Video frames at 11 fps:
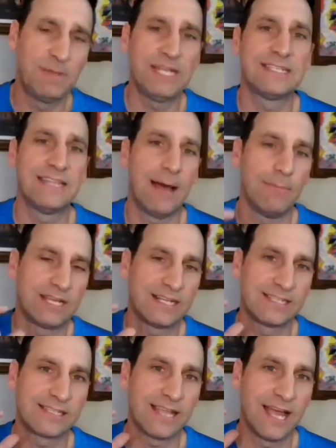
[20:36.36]
speak to that?
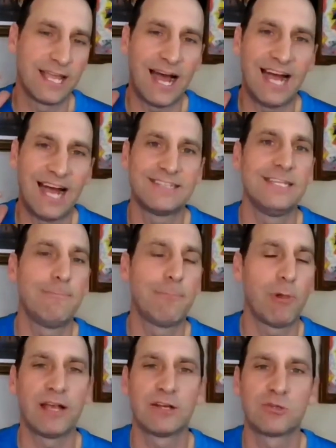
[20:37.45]
Because it's like I see
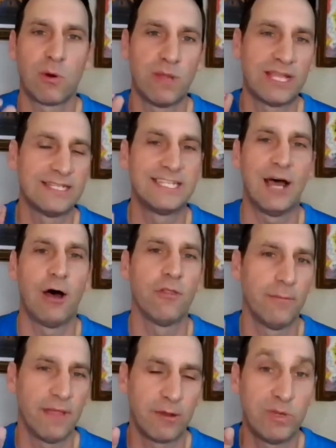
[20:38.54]
players where we can
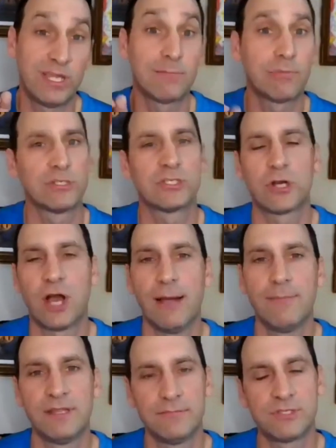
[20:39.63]
tell them, like, we can
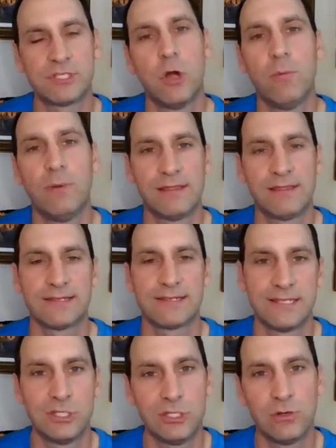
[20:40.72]
prescribe to them so many
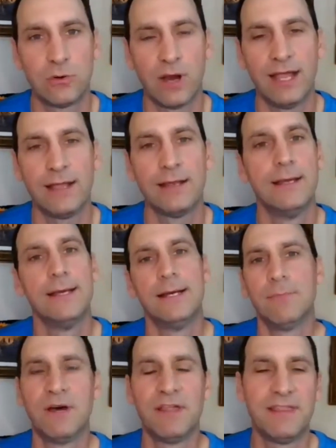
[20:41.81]
things to do, right?
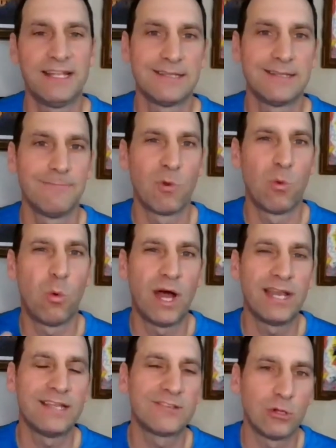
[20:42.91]
But then
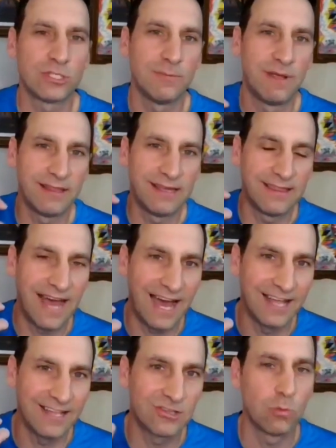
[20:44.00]
what is ultimately
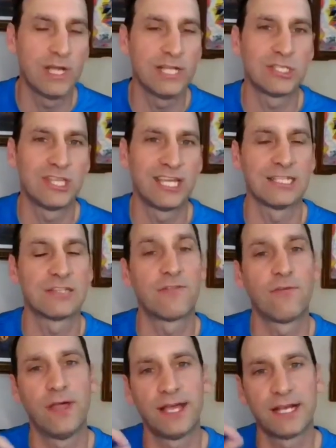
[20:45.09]
that switch that
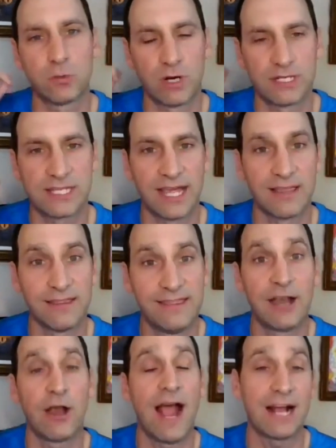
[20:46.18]
gets flicked where it's like
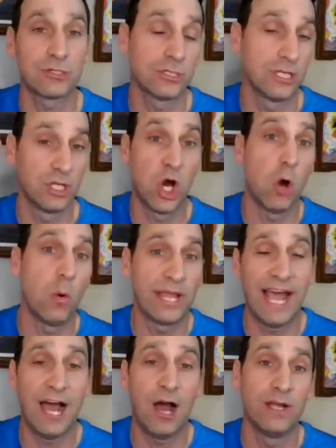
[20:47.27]
they're actually
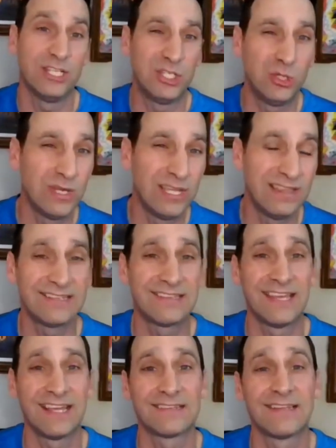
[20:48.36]
going out and doing
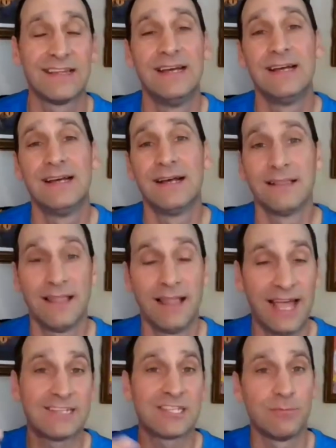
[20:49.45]
these things,
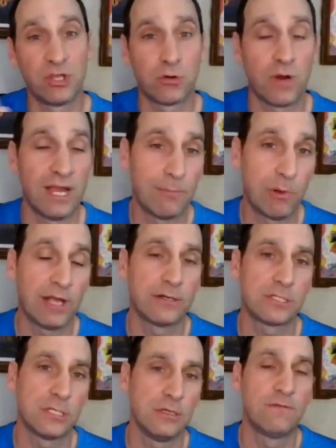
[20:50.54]
like some of the great
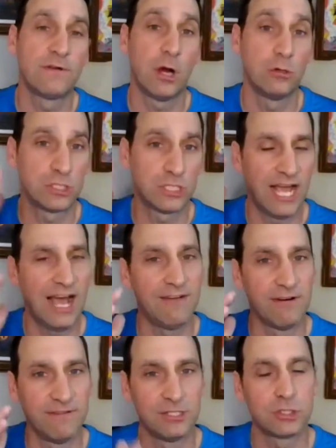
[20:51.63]
players that you've coached that
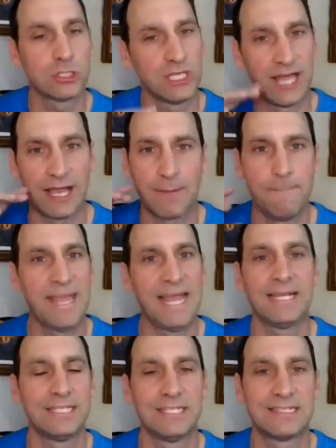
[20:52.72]
have eventually like
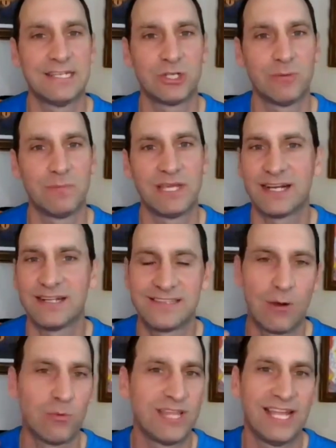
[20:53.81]
made a decision,
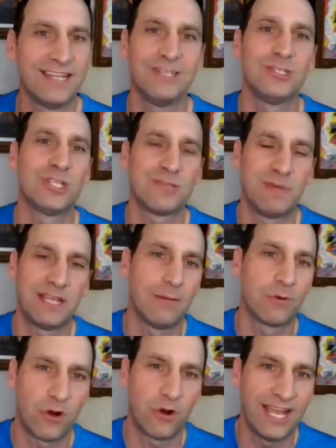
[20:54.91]
because they didn't just
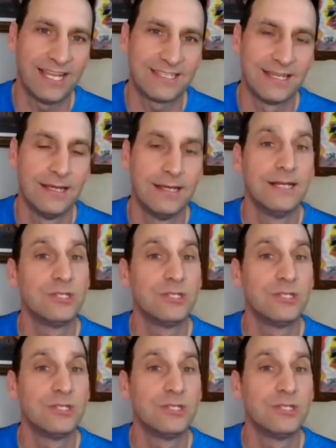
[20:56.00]
become great